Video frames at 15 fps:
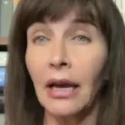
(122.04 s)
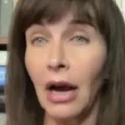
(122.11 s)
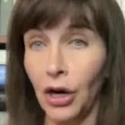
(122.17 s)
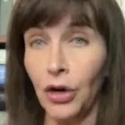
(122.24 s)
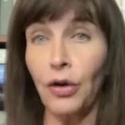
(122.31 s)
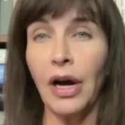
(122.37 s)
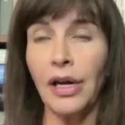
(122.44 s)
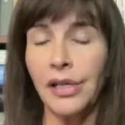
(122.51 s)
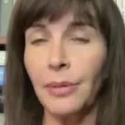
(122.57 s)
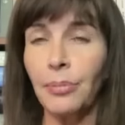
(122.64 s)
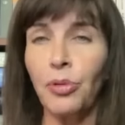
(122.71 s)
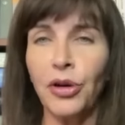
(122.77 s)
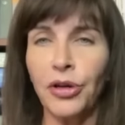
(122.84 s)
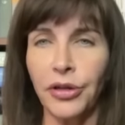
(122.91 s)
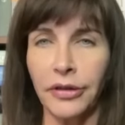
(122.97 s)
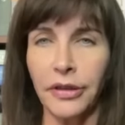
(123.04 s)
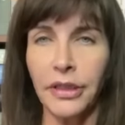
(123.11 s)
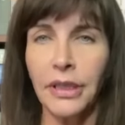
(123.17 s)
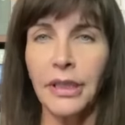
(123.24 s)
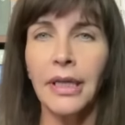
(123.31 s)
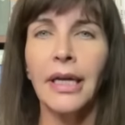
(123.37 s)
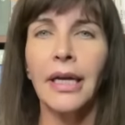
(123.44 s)
across the
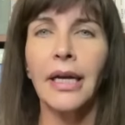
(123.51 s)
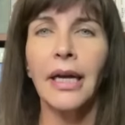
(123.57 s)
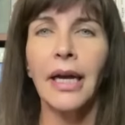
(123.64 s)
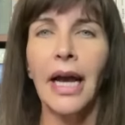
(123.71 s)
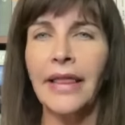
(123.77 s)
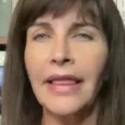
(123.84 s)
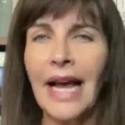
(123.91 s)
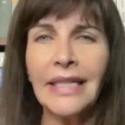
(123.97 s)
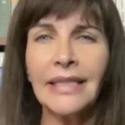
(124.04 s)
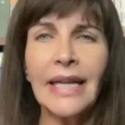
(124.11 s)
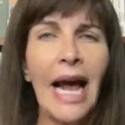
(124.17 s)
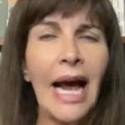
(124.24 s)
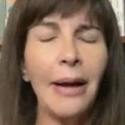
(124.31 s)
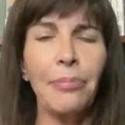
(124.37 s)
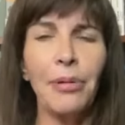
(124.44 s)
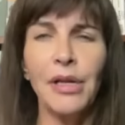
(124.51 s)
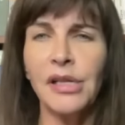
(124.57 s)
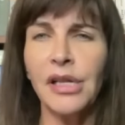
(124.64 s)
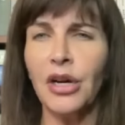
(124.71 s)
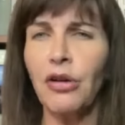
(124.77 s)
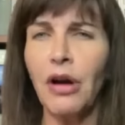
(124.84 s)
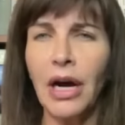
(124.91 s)
borders. And that happens
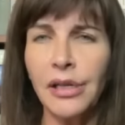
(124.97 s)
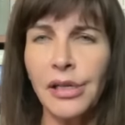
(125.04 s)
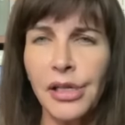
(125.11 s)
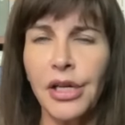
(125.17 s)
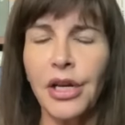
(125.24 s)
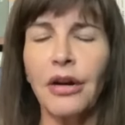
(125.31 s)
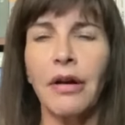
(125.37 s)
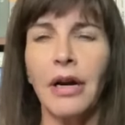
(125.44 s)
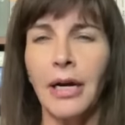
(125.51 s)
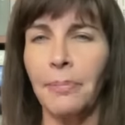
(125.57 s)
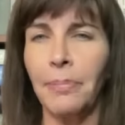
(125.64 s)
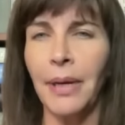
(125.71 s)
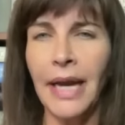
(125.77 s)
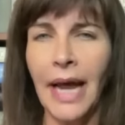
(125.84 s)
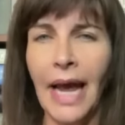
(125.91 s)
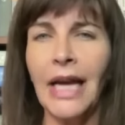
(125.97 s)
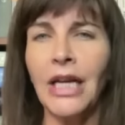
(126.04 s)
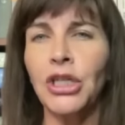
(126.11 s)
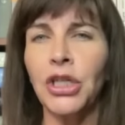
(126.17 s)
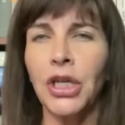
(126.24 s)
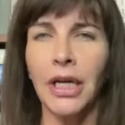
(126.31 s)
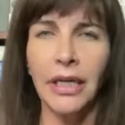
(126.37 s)
across Europe and
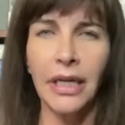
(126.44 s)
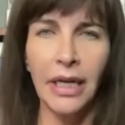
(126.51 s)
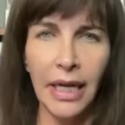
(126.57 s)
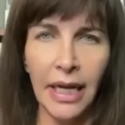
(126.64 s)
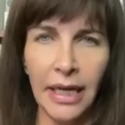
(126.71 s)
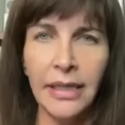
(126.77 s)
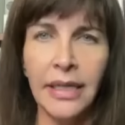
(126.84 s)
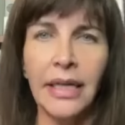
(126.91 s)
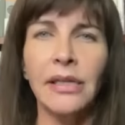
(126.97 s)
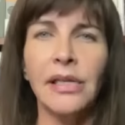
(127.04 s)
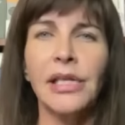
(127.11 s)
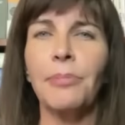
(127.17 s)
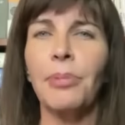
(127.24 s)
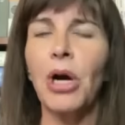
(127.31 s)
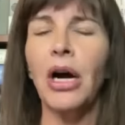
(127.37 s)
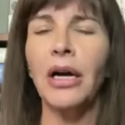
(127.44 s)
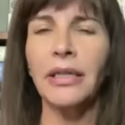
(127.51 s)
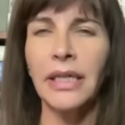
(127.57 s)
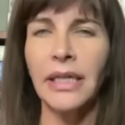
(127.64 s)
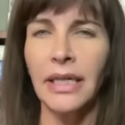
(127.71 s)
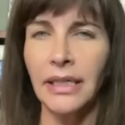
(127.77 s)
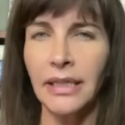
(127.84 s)
Asia and in the Indian
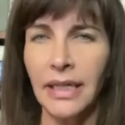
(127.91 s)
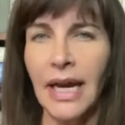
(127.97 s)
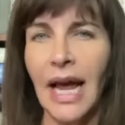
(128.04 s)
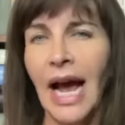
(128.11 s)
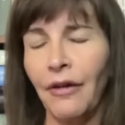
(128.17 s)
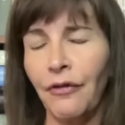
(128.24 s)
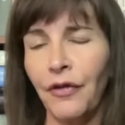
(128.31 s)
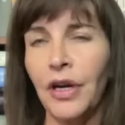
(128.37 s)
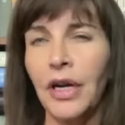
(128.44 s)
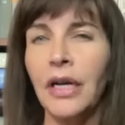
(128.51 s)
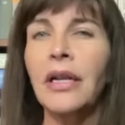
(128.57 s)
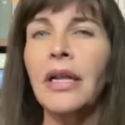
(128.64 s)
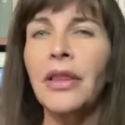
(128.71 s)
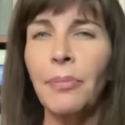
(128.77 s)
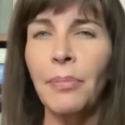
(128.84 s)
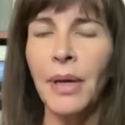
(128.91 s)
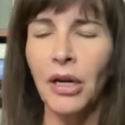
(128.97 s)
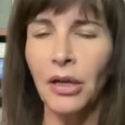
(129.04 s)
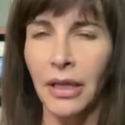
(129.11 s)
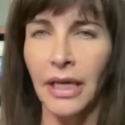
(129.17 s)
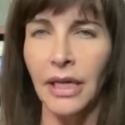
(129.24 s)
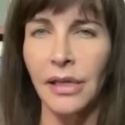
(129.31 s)
subcontinent and Africa and in the
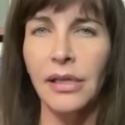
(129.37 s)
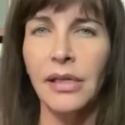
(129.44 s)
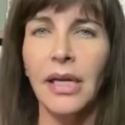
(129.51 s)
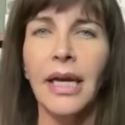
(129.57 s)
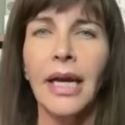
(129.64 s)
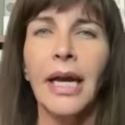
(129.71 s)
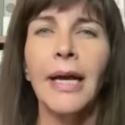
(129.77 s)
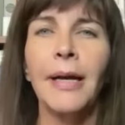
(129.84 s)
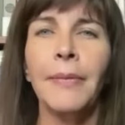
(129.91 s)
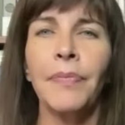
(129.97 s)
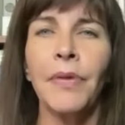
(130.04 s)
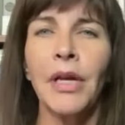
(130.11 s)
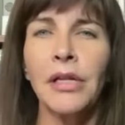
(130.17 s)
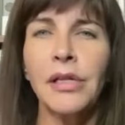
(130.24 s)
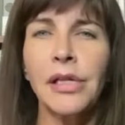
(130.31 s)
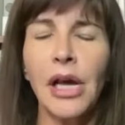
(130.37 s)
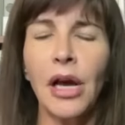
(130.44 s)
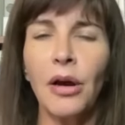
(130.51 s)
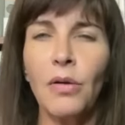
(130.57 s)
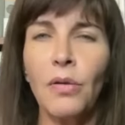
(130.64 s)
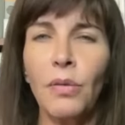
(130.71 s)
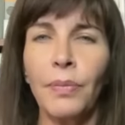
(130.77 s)
Middle East.
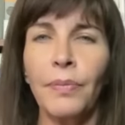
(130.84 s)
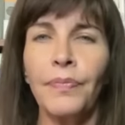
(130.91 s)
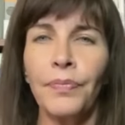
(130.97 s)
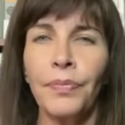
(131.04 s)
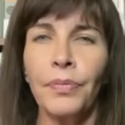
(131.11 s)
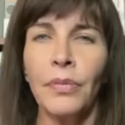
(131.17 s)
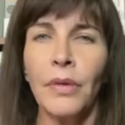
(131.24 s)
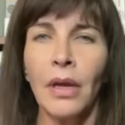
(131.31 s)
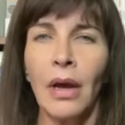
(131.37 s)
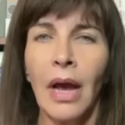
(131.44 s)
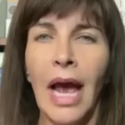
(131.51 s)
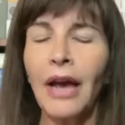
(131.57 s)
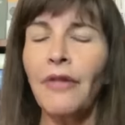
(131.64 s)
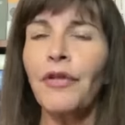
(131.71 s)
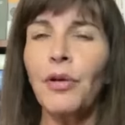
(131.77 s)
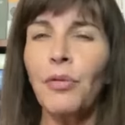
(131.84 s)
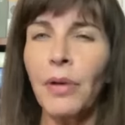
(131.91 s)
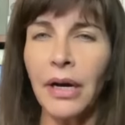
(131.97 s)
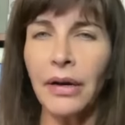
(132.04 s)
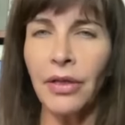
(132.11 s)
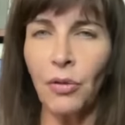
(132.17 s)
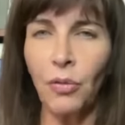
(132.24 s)
So
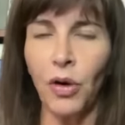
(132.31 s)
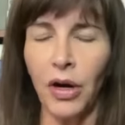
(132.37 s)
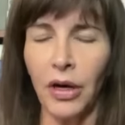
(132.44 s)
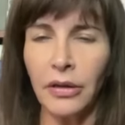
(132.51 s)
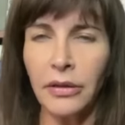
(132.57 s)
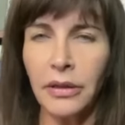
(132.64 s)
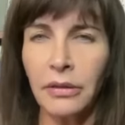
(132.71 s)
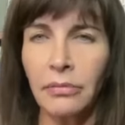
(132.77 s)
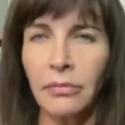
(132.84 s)
everywhere in the world,